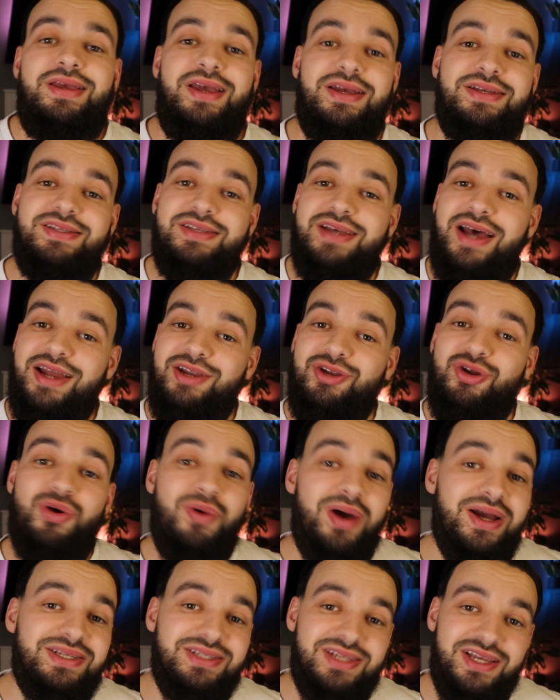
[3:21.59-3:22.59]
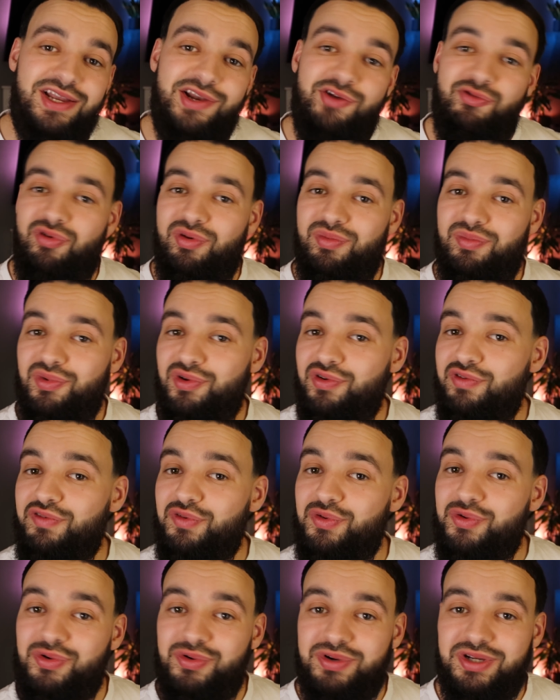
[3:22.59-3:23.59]
Yes, I know I said remove
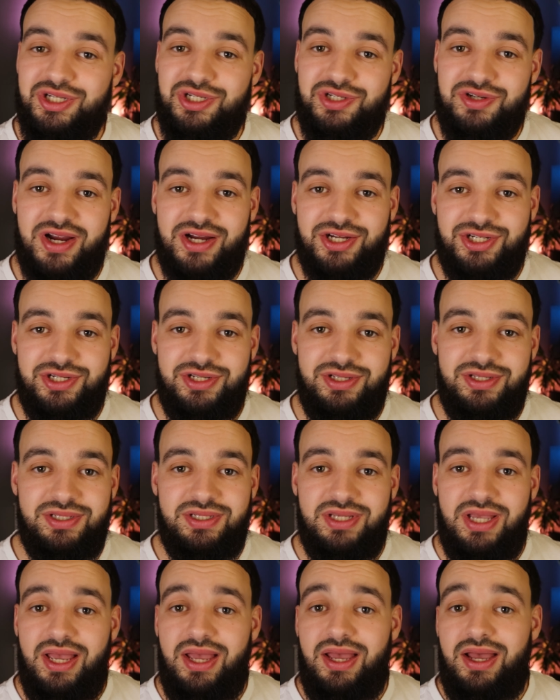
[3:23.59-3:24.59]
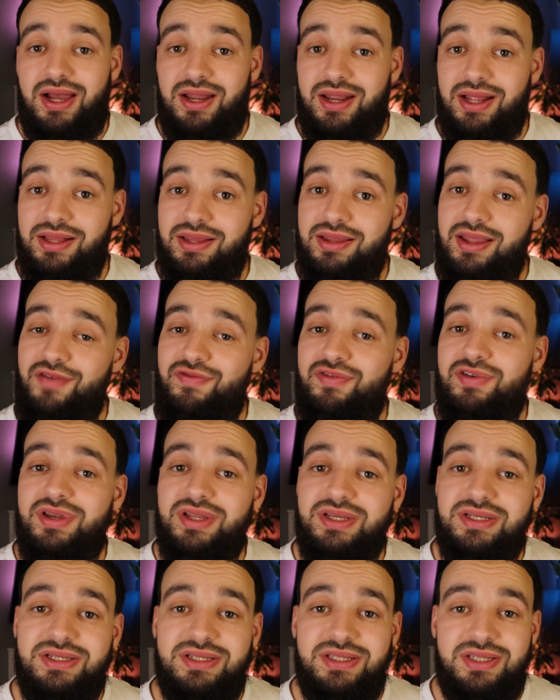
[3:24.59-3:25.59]
all distractions, and I
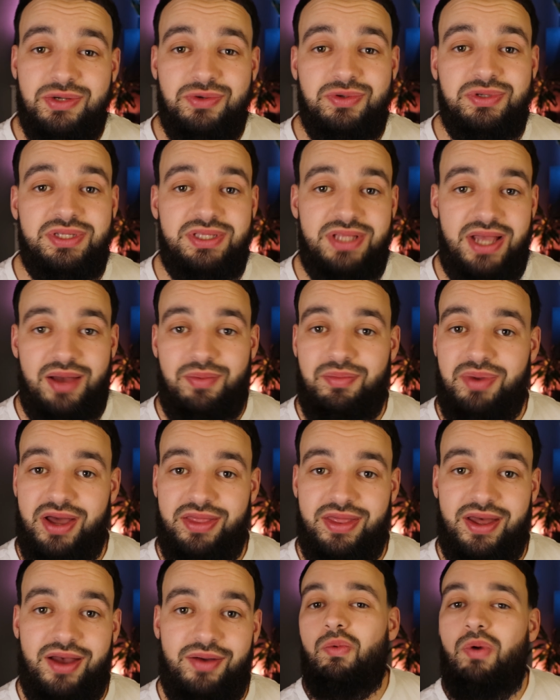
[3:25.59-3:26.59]
definitely still stand by that.